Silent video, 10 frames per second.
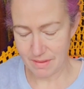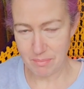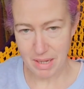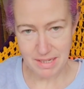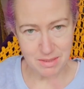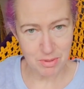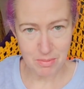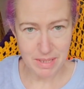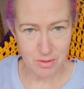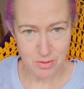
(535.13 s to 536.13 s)
Packed up all
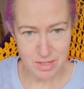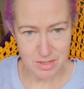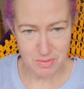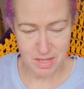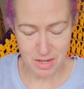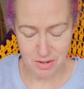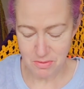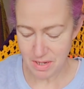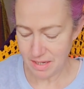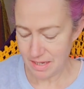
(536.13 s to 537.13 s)
my orders with
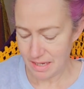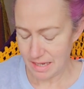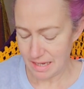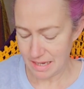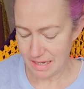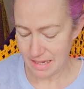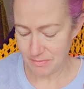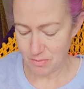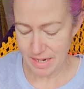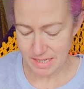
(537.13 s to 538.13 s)
you,
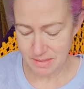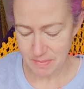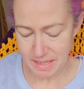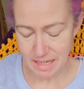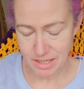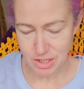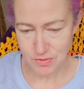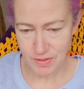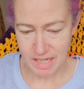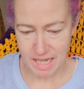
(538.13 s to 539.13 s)
went to make
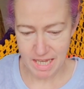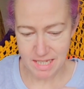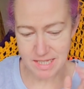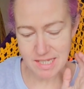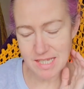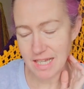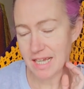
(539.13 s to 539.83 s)
lunch for the kids.